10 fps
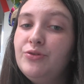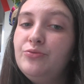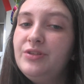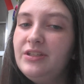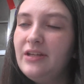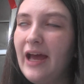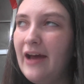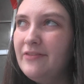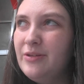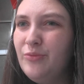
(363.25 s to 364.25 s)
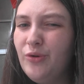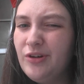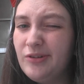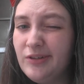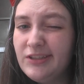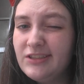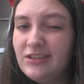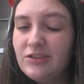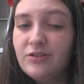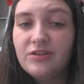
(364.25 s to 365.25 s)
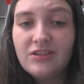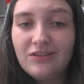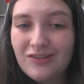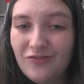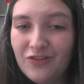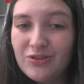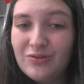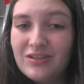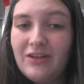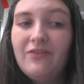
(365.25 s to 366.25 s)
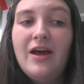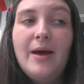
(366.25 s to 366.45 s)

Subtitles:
you have any more questions or are still confused with stuff,